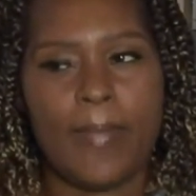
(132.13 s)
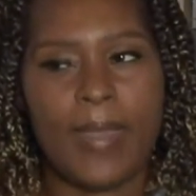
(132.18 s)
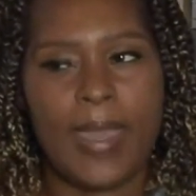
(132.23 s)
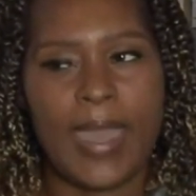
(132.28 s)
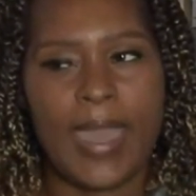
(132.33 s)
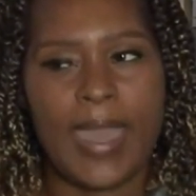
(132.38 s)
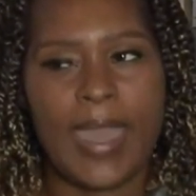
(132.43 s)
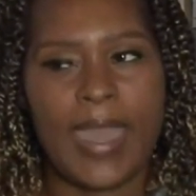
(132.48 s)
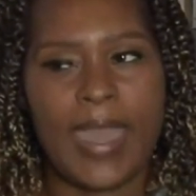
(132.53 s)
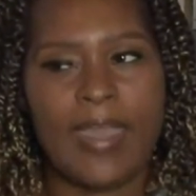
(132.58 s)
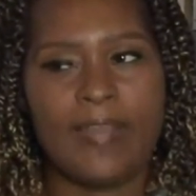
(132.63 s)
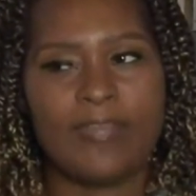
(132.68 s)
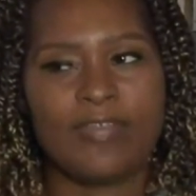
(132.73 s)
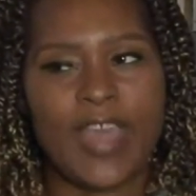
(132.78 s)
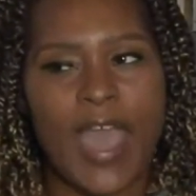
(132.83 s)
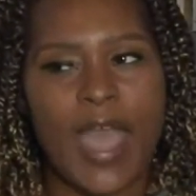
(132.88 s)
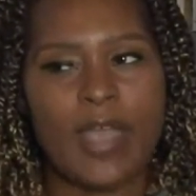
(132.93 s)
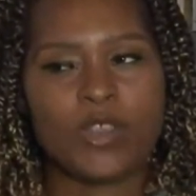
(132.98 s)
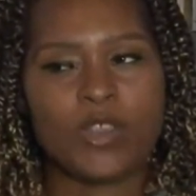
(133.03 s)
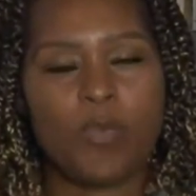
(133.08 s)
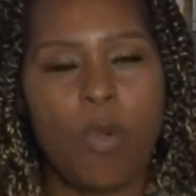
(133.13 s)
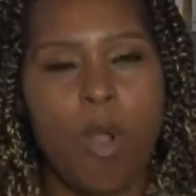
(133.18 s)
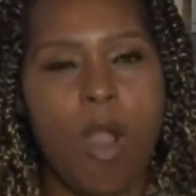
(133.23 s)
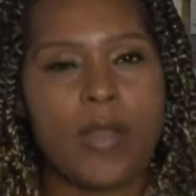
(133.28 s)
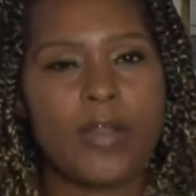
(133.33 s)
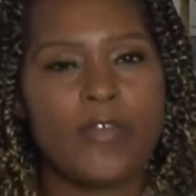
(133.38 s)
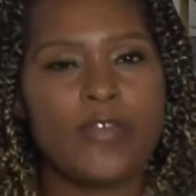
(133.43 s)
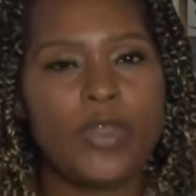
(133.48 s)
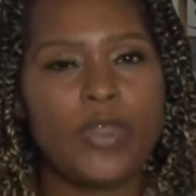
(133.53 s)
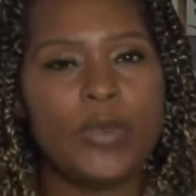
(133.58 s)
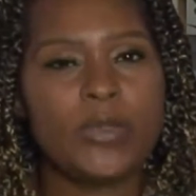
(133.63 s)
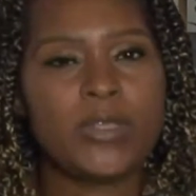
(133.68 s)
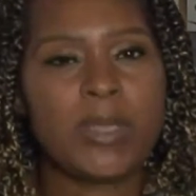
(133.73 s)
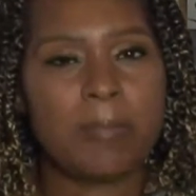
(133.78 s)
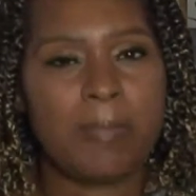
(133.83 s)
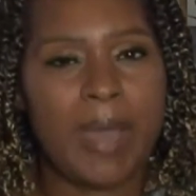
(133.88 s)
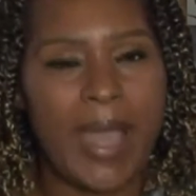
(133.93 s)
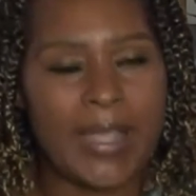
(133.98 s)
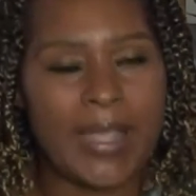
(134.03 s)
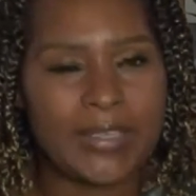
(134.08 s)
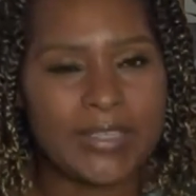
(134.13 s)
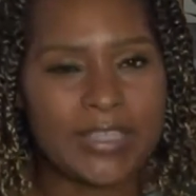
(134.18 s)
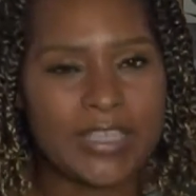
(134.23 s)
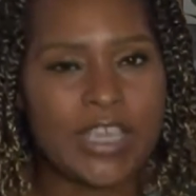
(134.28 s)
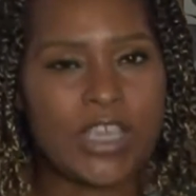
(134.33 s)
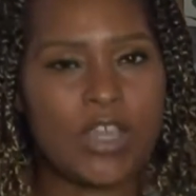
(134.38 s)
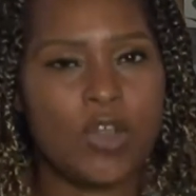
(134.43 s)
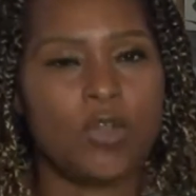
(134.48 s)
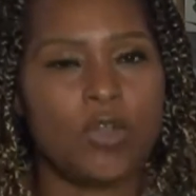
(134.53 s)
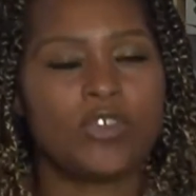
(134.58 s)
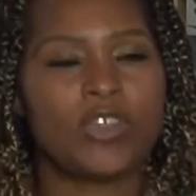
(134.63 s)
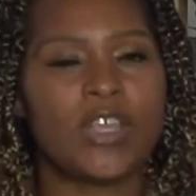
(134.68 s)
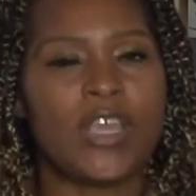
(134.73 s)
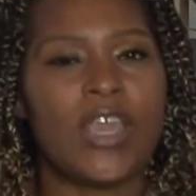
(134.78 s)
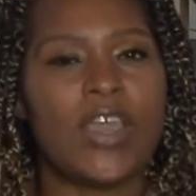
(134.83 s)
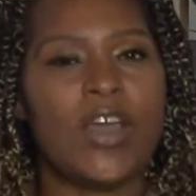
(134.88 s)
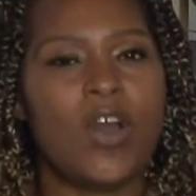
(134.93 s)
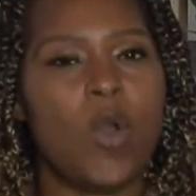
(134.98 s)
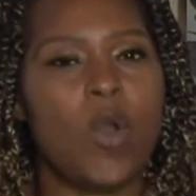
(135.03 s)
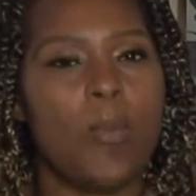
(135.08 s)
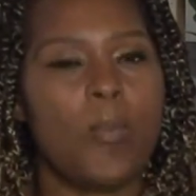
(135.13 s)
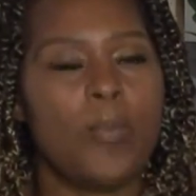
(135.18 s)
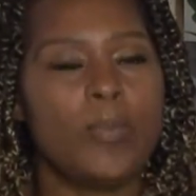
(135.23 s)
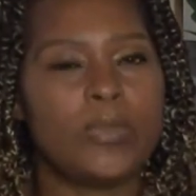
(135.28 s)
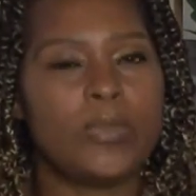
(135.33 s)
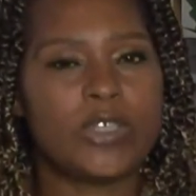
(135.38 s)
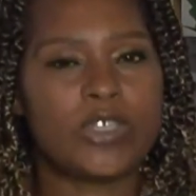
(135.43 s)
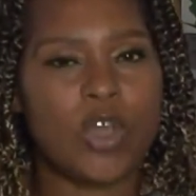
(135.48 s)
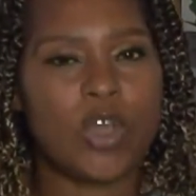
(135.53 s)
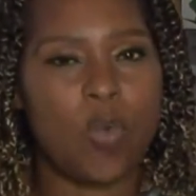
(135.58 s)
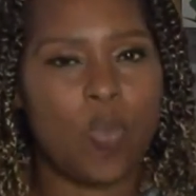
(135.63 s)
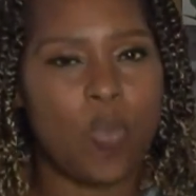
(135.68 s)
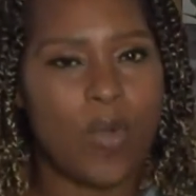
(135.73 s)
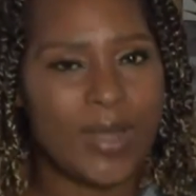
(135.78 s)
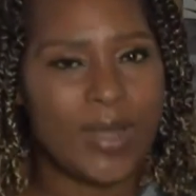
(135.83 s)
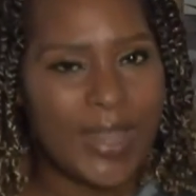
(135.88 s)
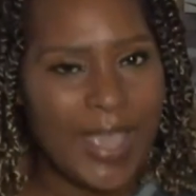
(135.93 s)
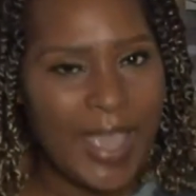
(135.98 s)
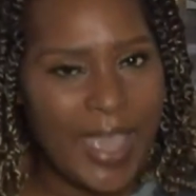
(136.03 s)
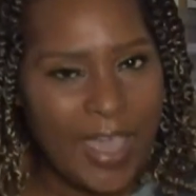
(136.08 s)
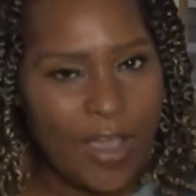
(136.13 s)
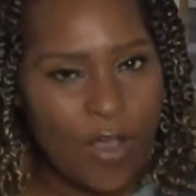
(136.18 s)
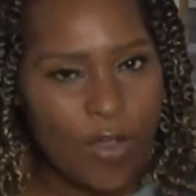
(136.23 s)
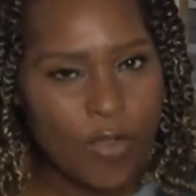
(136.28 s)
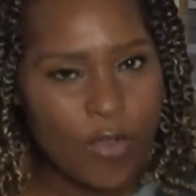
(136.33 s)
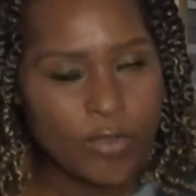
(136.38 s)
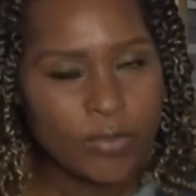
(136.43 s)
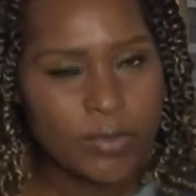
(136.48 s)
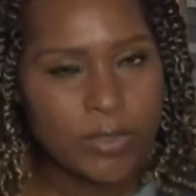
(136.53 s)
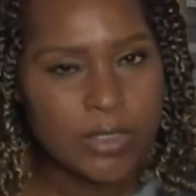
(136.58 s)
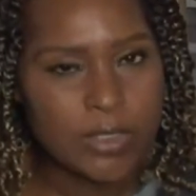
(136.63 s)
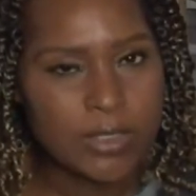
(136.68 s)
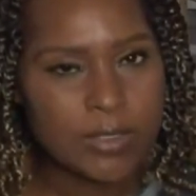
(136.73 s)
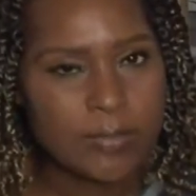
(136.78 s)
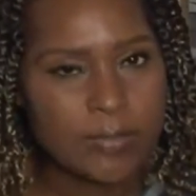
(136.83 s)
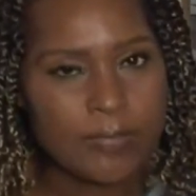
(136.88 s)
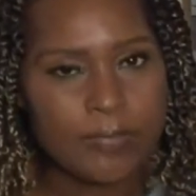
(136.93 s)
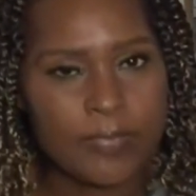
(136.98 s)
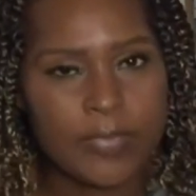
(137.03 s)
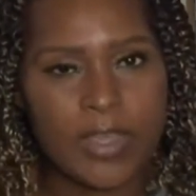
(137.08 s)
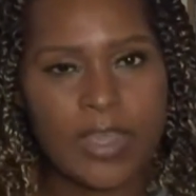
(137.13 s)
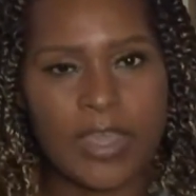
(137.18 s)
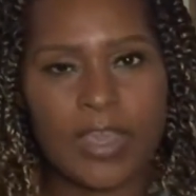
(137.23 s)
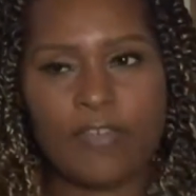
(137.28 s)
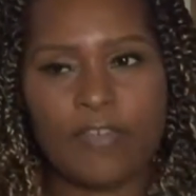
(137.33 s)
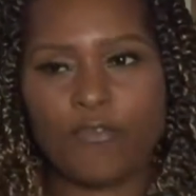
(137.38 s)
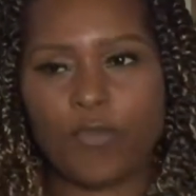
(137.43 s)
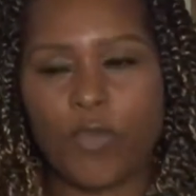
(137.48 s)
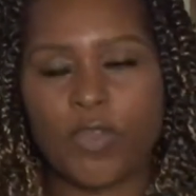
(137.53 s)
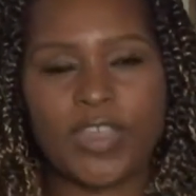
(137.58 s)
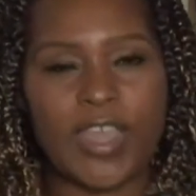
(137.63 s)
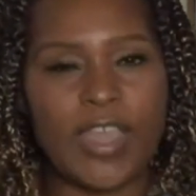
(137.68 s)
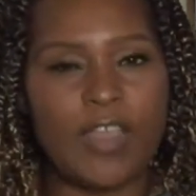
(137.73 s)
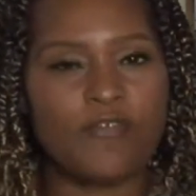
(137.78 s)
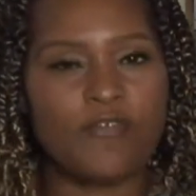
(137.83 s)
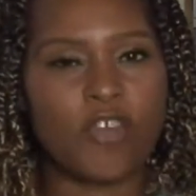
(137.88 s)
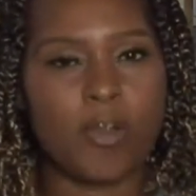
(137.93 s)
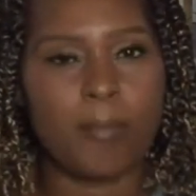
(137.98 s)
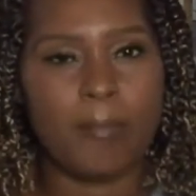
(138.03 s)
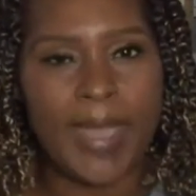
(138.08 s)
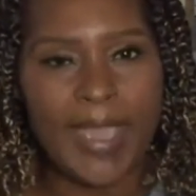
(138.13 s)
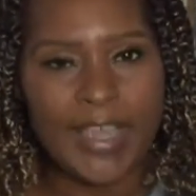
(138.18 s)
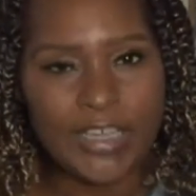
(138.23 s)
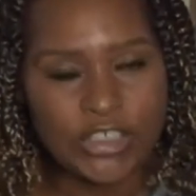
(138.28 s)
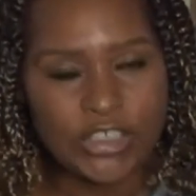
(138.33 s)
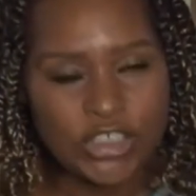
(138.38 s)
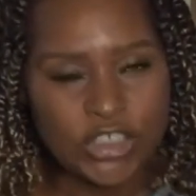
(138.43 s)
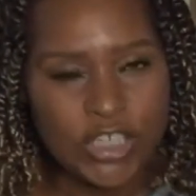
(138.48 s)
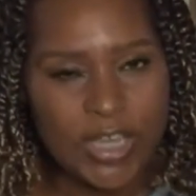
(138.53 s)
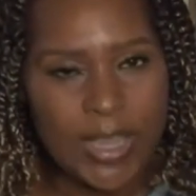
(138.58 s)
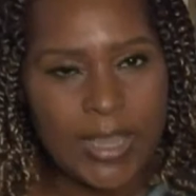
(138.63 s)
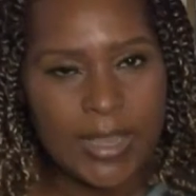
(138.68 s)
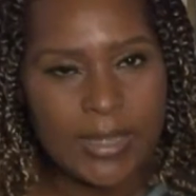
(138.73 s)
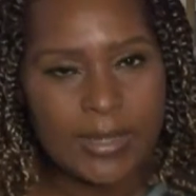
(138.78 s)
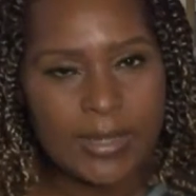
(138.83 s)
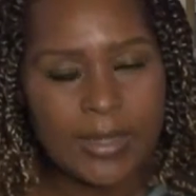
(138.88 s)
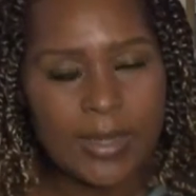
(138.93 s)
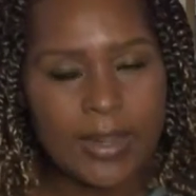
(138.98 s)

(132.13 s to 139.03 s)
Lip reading: And that's part of using my skill to help someone else with information